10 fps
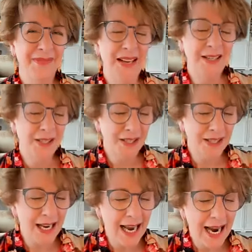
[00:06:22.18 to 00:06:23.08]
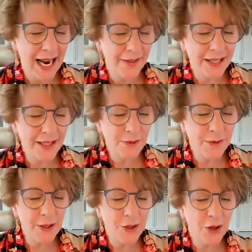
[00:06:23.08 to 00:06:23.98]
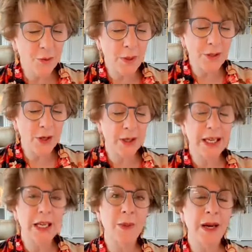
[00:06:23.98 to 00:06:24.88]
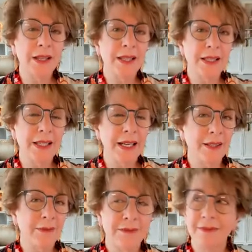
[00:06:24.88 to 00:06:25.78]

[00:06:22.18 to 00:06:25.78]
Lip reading: Excellent. And let's finish off by talking about listening.